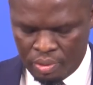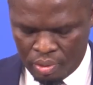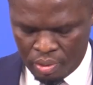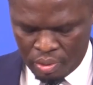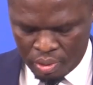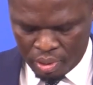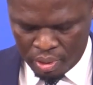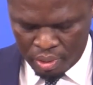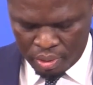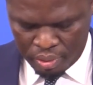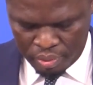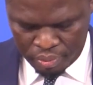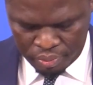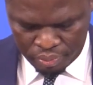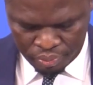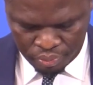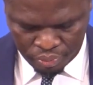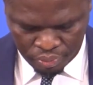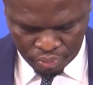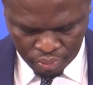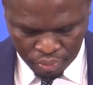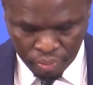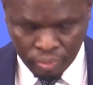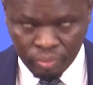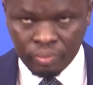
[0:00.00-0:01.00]
Okay.
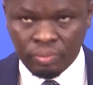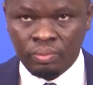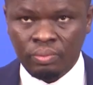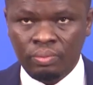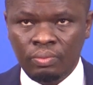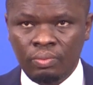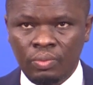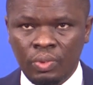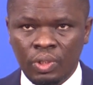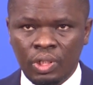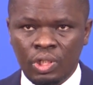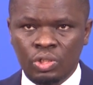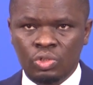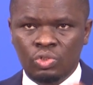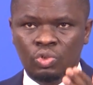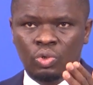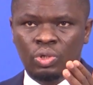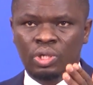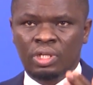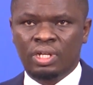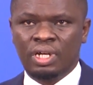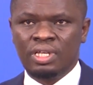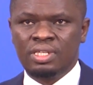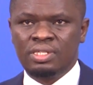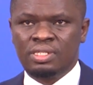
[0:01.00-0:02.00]
So
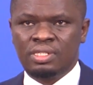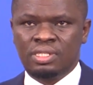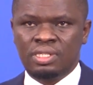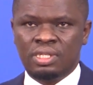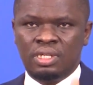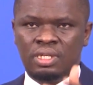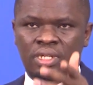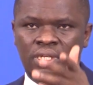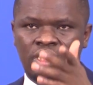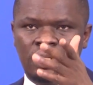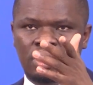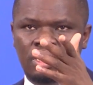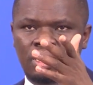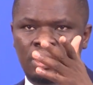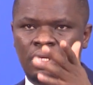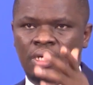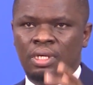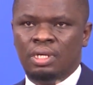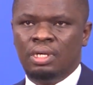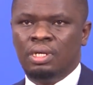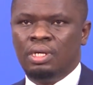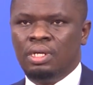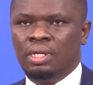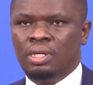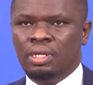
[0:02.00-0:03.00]
you can see
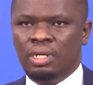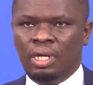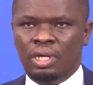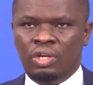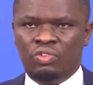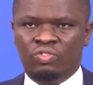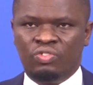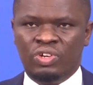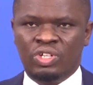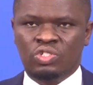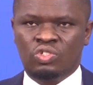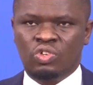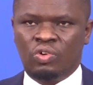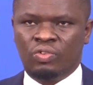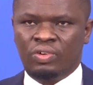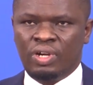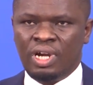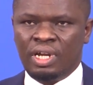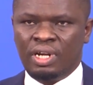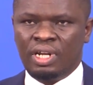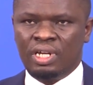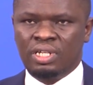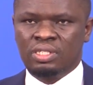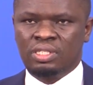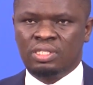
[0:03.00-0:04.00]
the University of
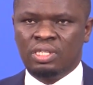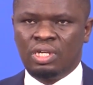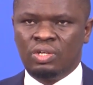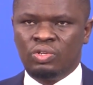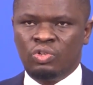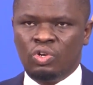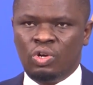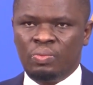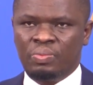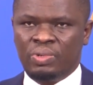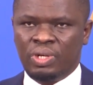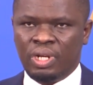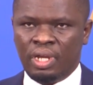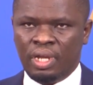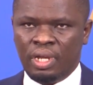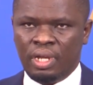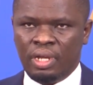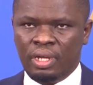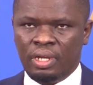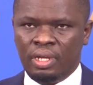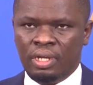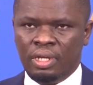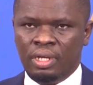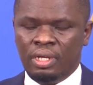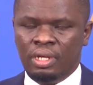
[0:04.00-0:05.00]
Ghana Stadium
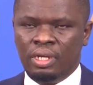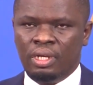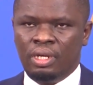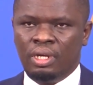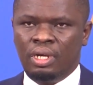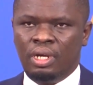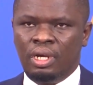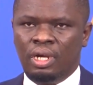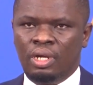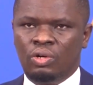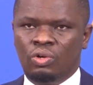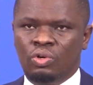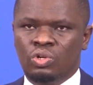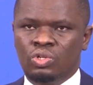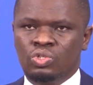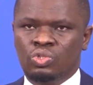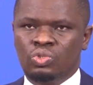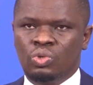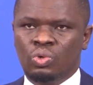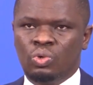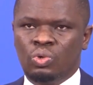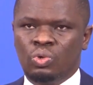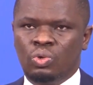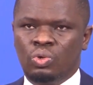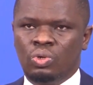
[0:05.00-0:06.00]
there, and
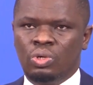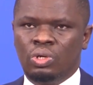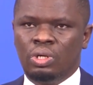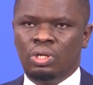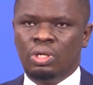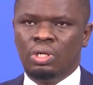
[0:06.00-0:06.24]
also